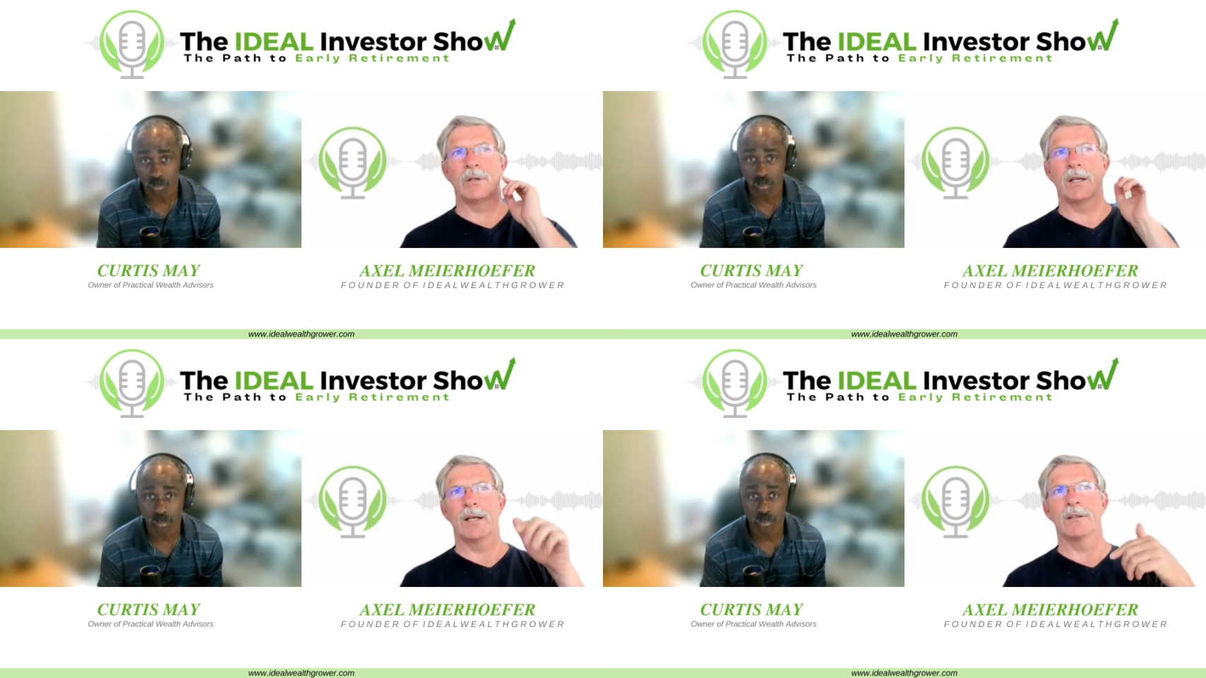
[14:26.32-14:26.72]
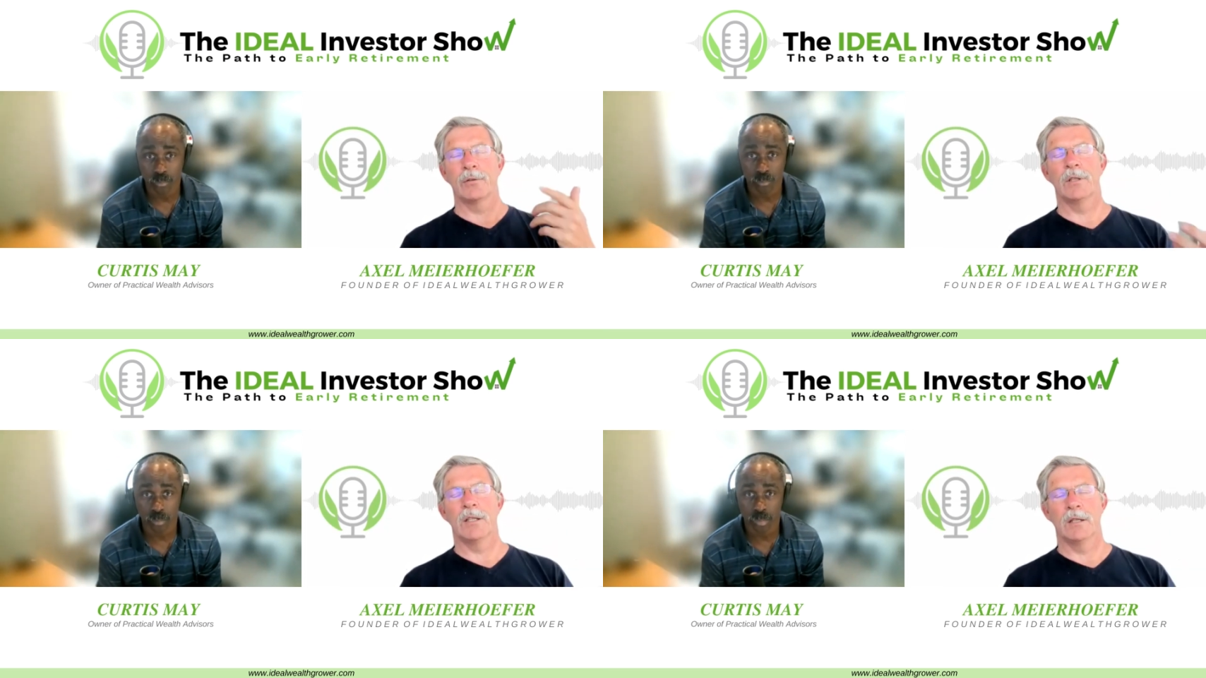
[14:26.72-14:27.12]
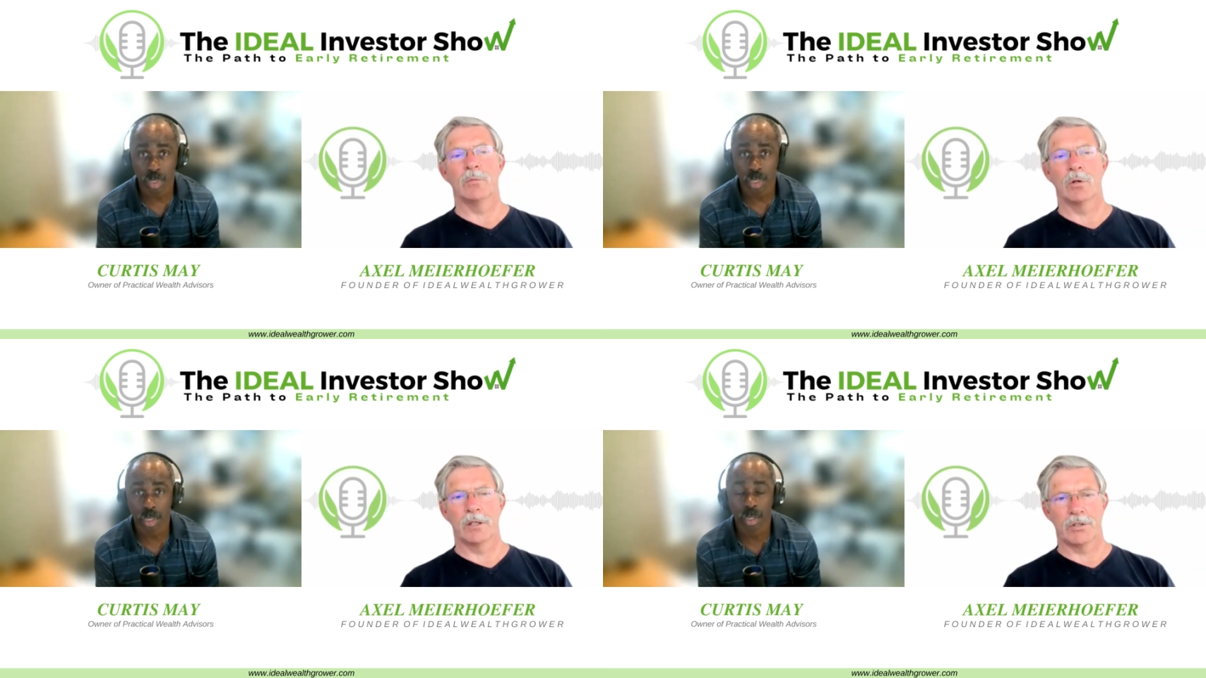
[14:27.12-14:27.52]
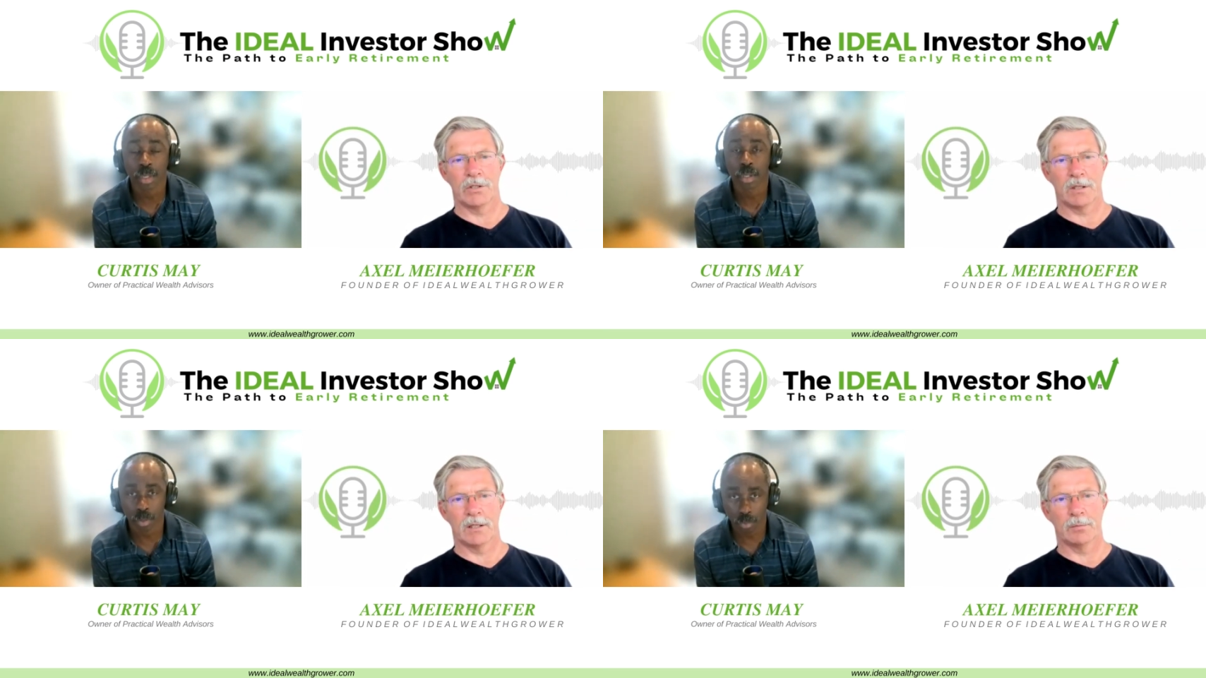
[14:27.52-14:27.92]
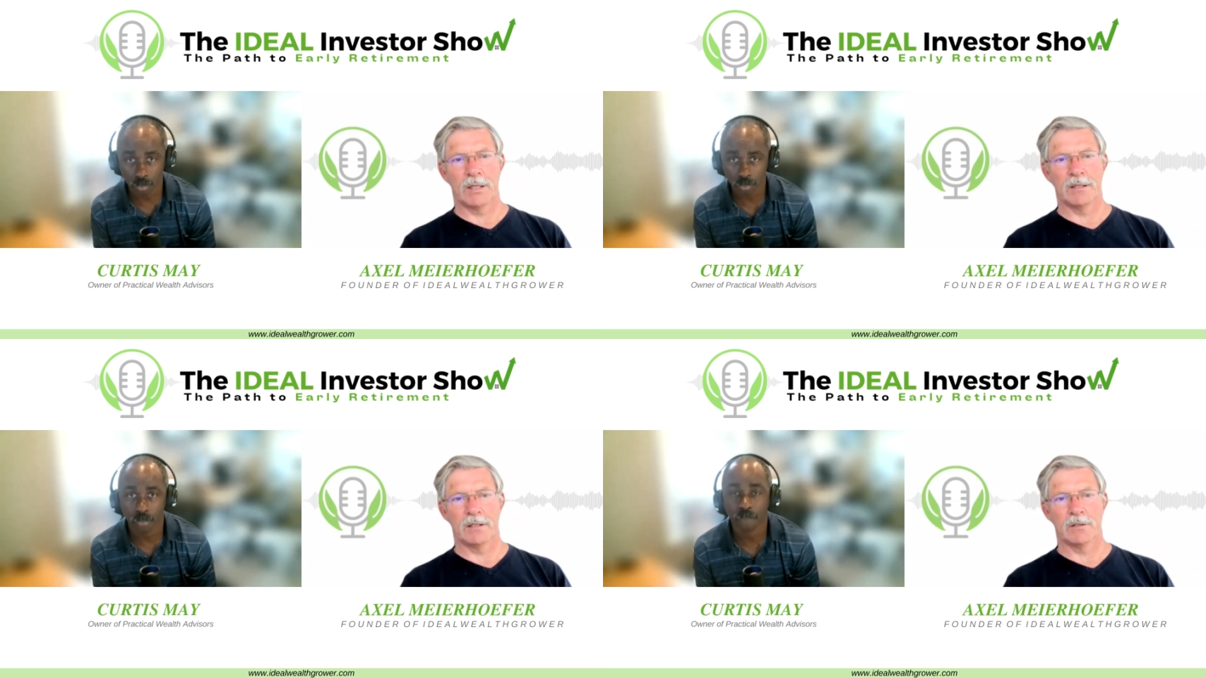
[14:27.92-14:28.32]
Speaker 1: you can get 30 year mortgages other
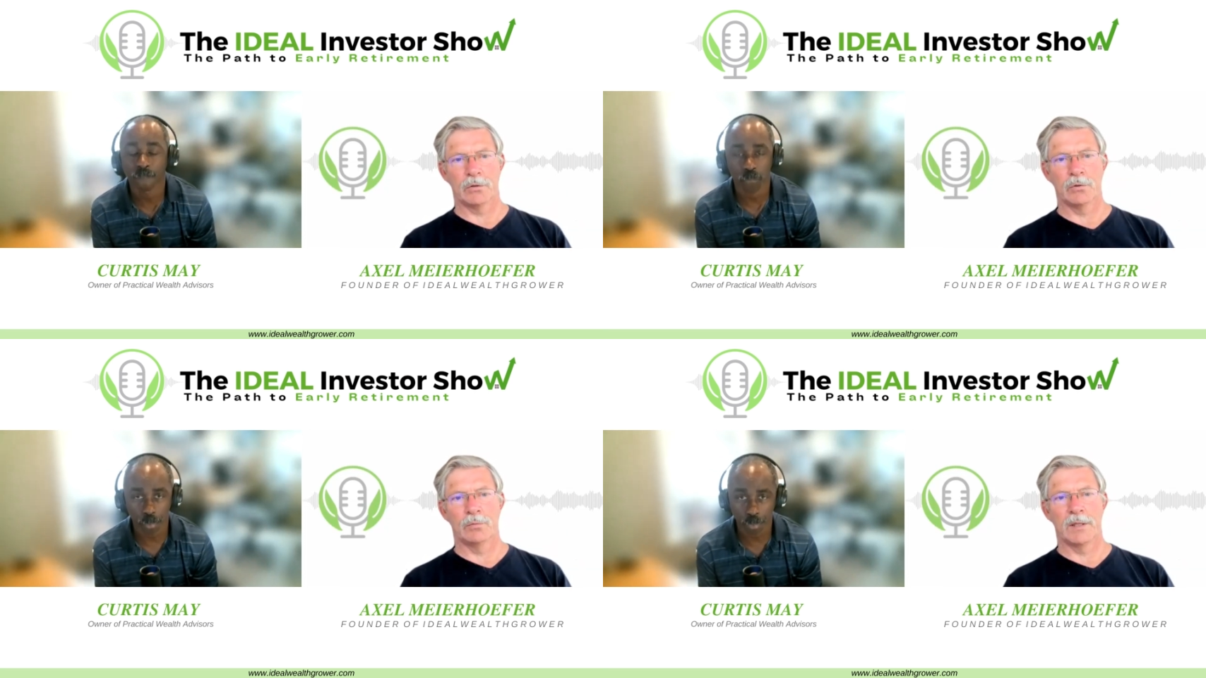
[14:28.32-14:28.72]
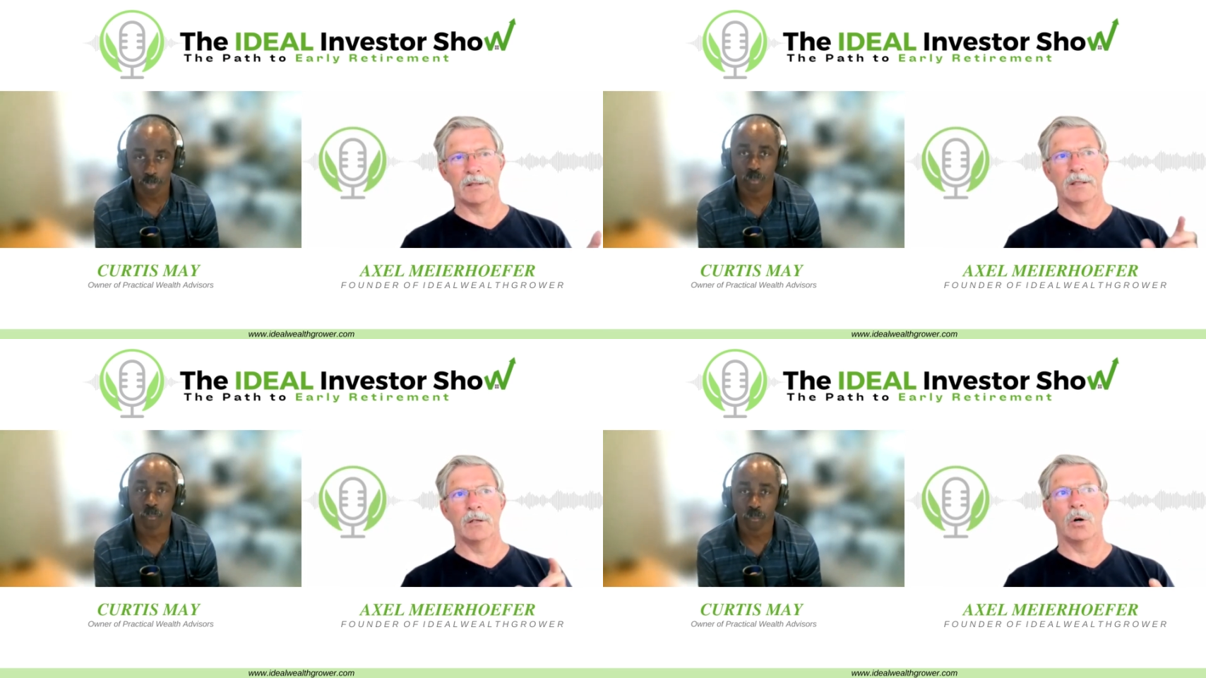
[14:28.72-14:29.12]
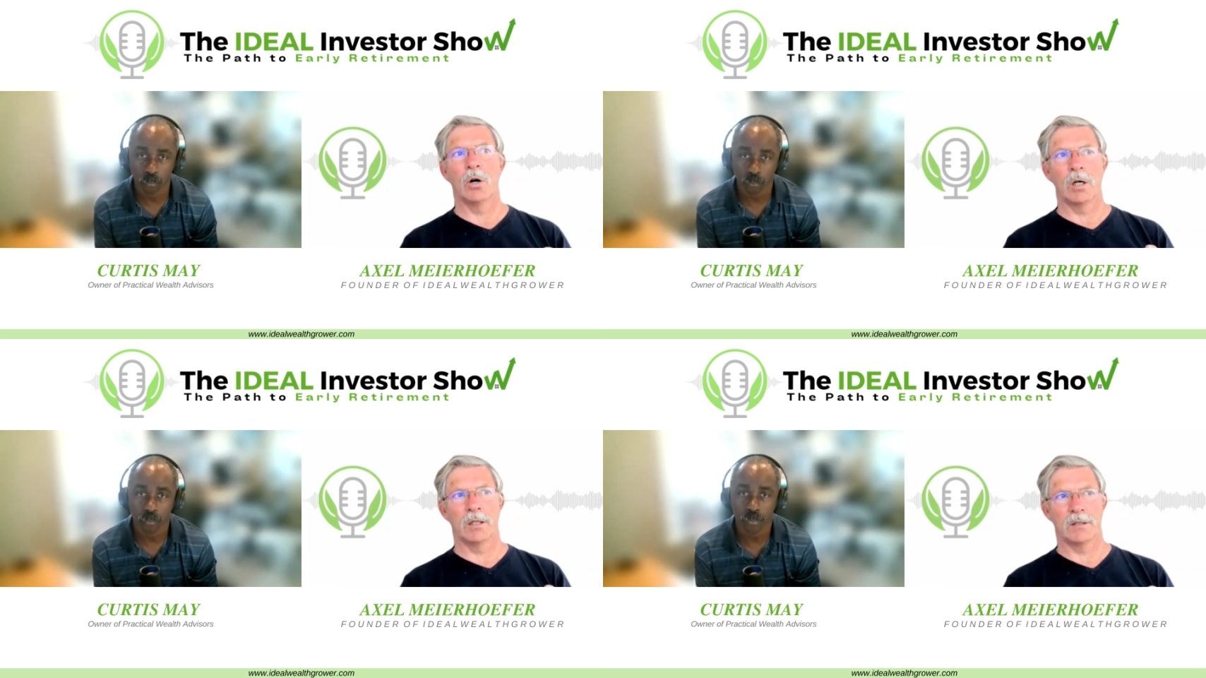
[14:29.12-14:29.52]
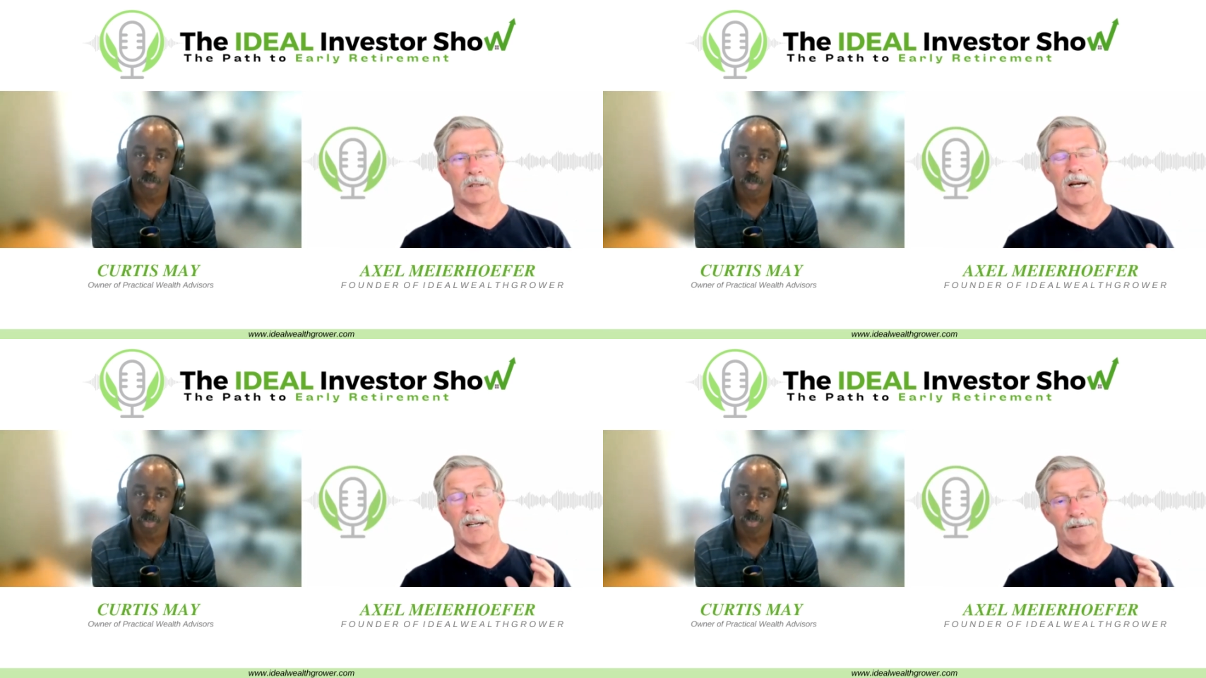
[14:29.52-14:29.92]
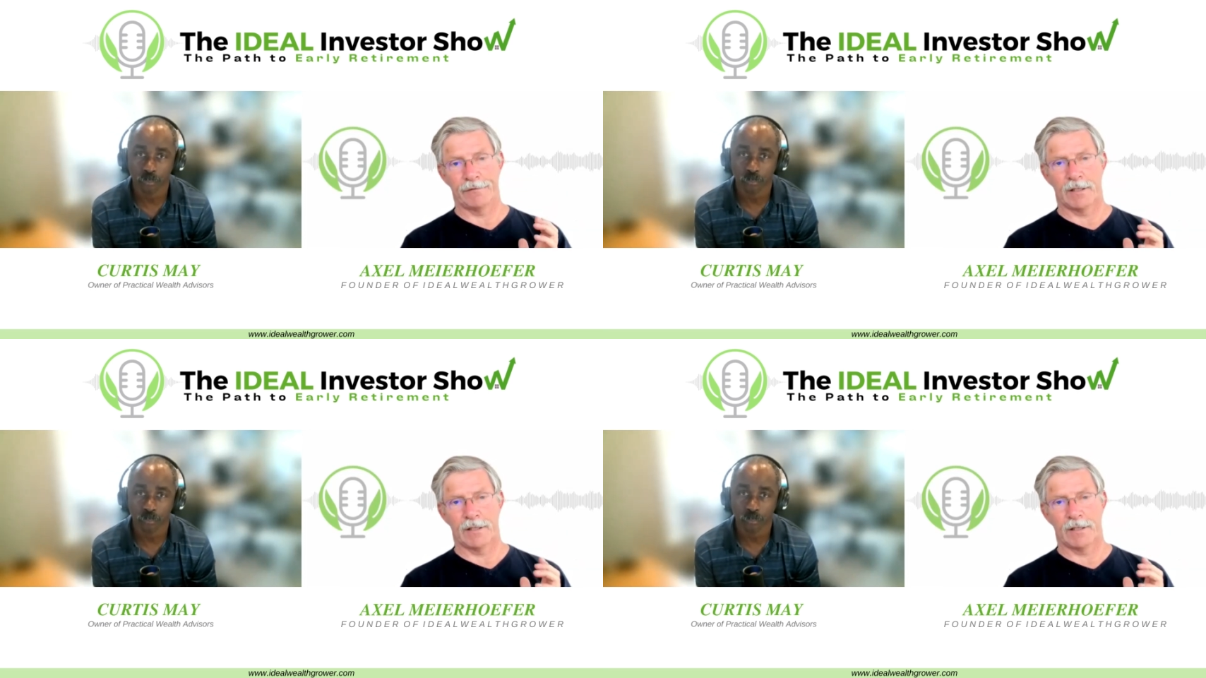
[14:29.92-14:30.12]
places too, but the longest I have